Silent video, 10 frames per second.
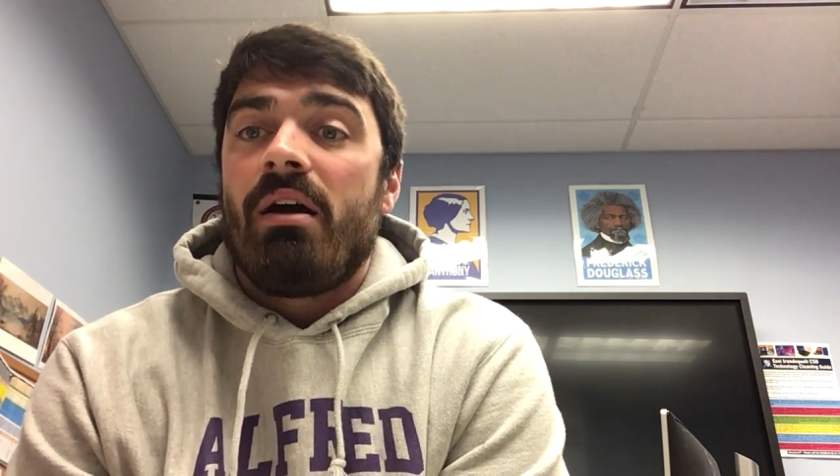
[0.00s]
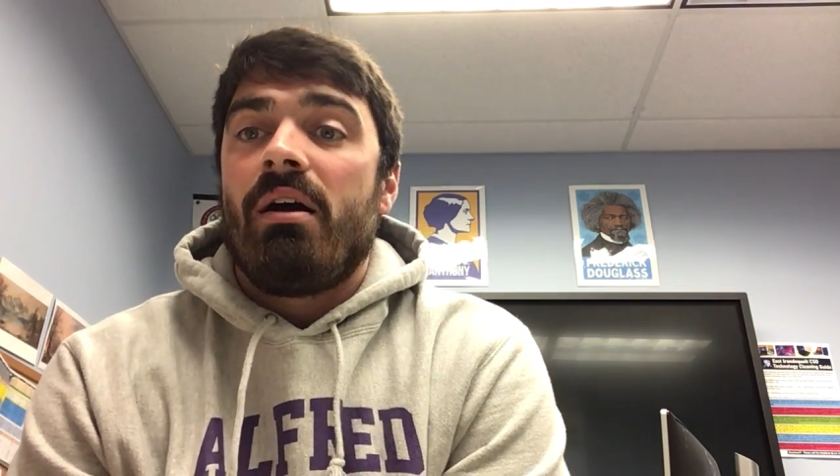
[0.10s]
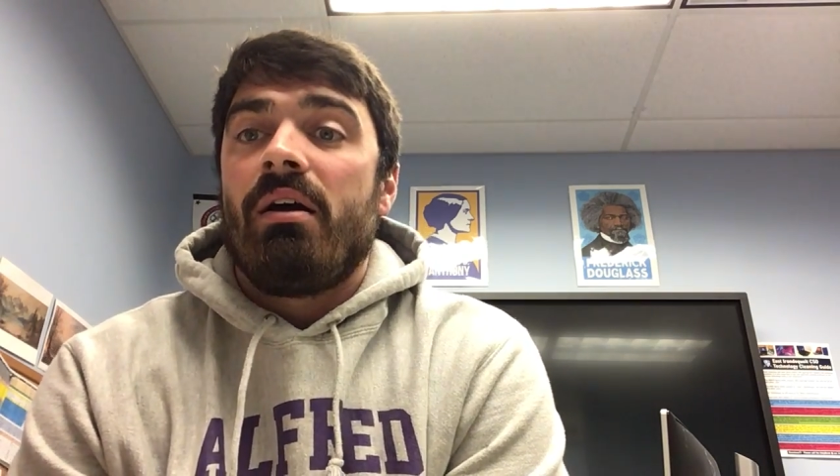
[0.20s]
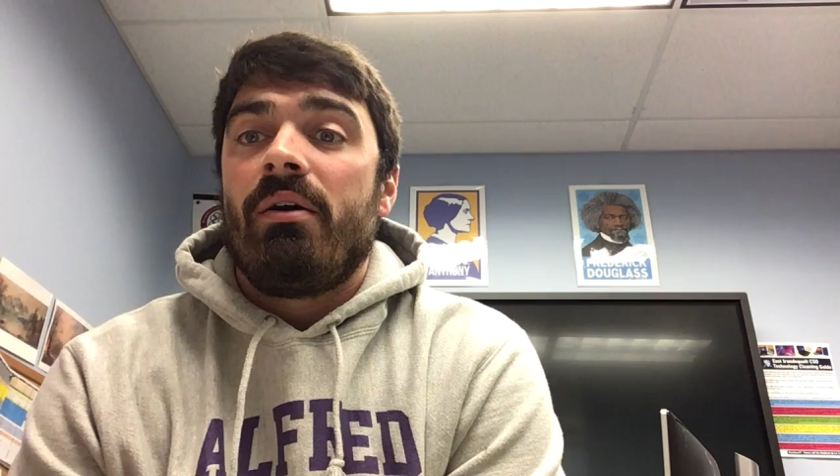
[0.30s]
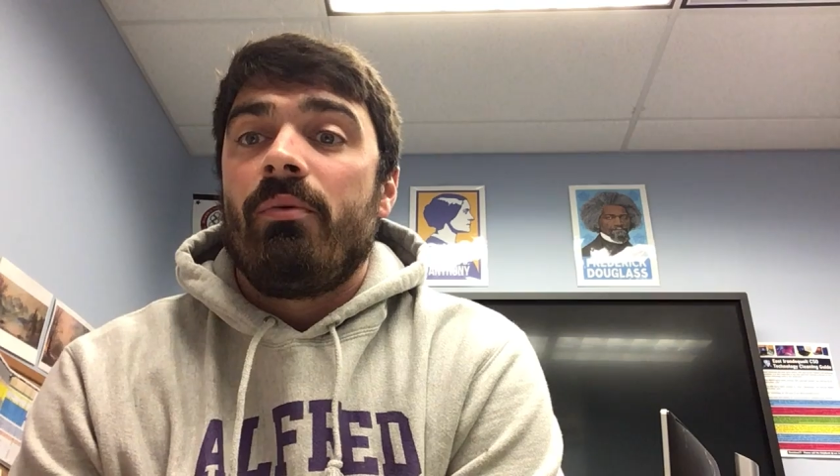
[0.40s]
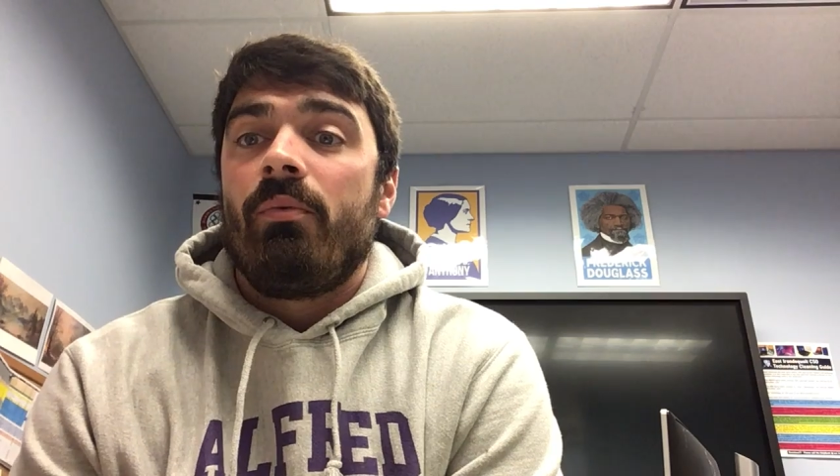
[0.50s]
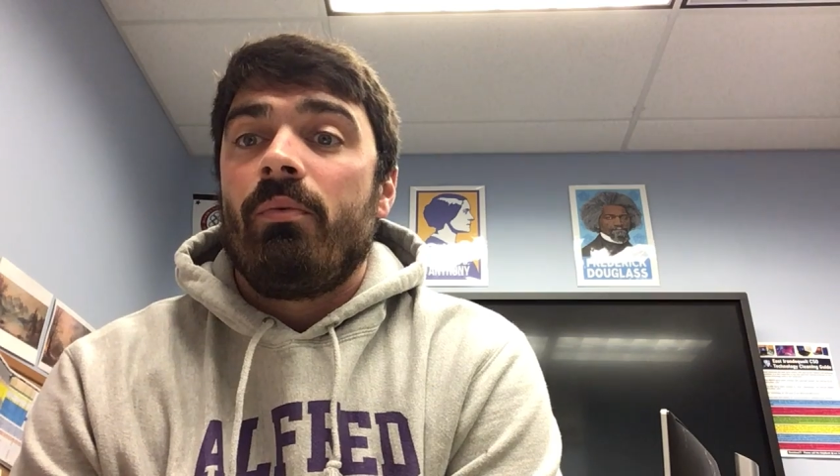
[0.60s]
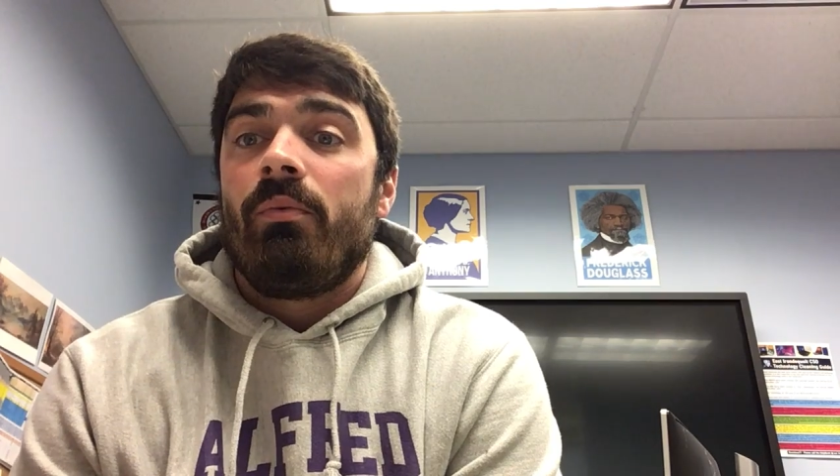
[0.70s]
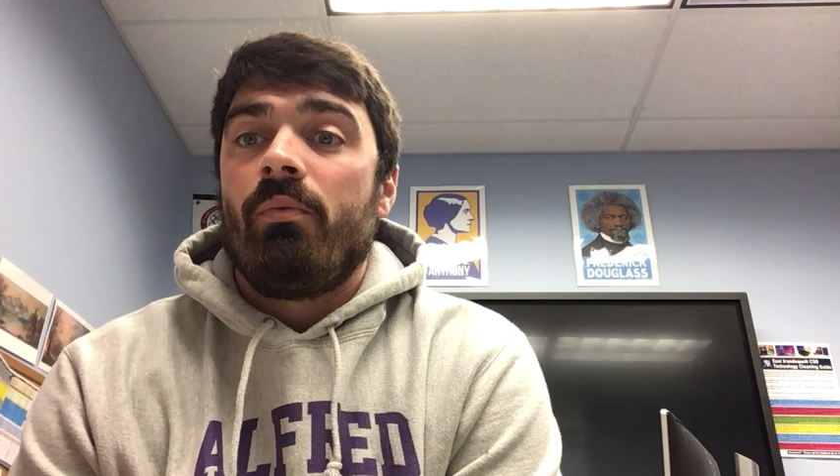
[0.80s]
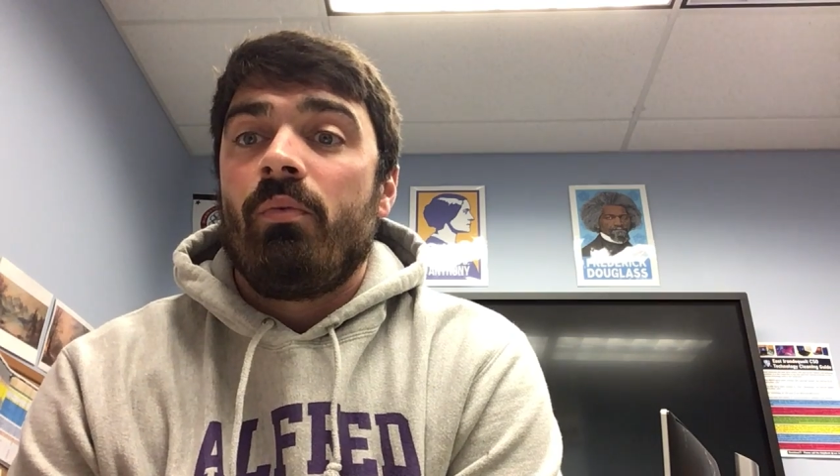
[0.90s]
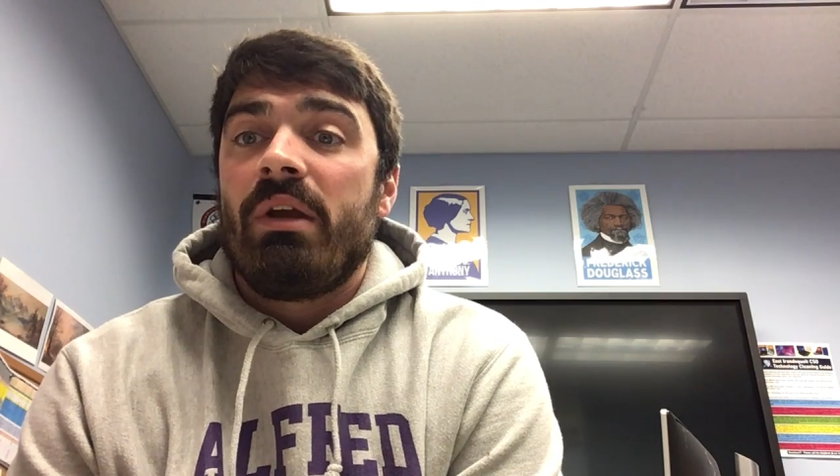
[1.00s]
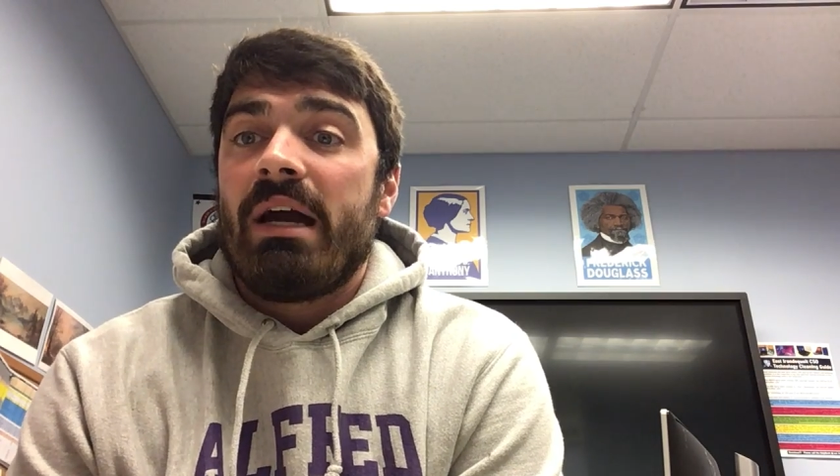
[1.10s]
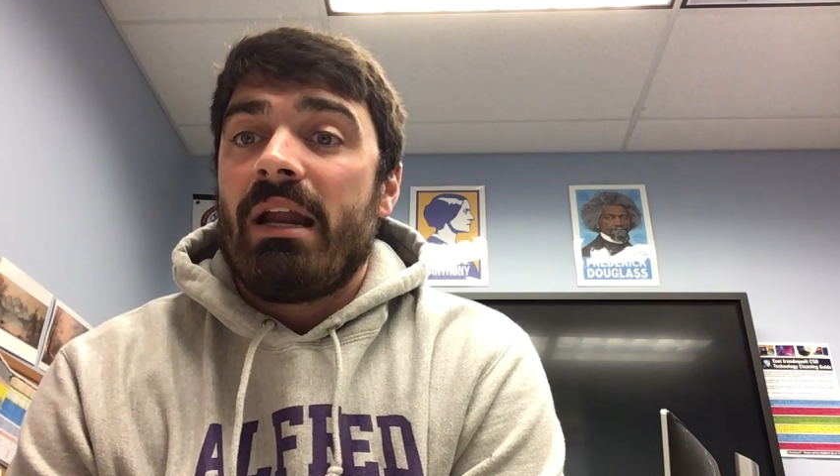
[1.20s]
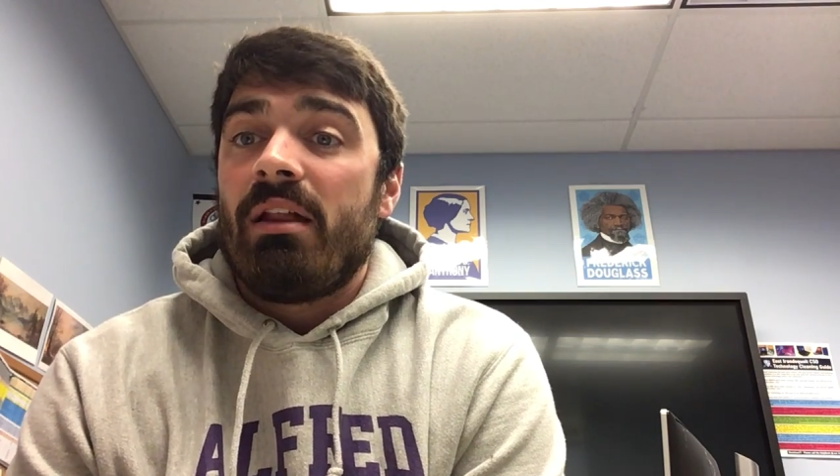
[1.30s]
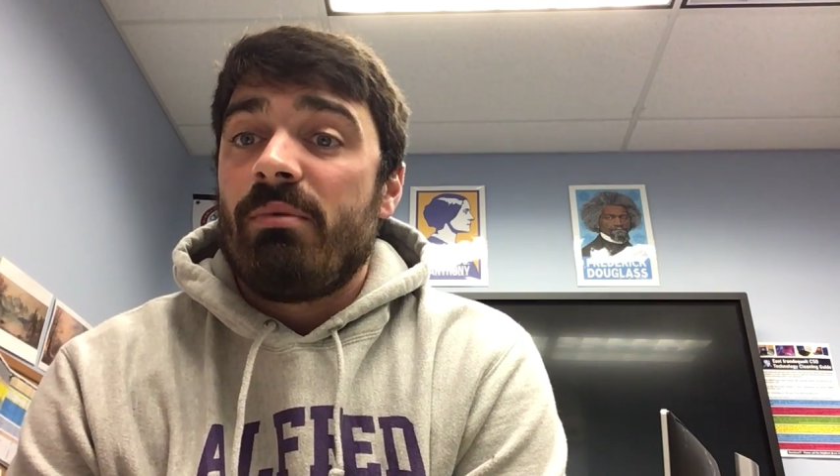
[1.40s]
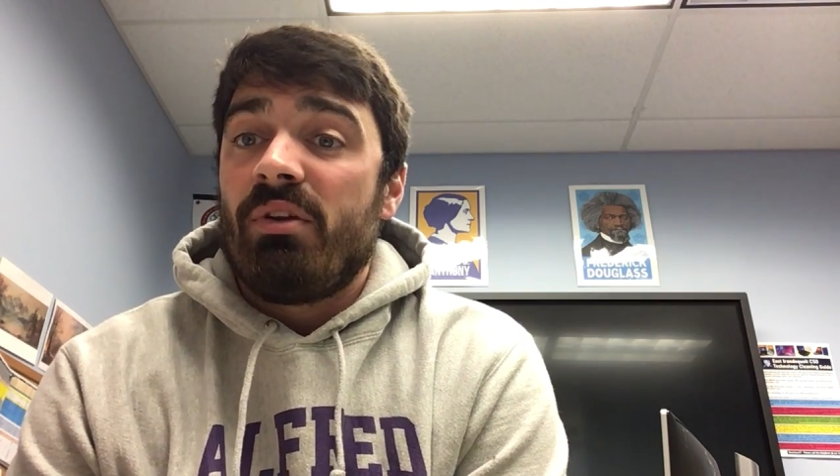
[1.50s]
Uh, we got out of the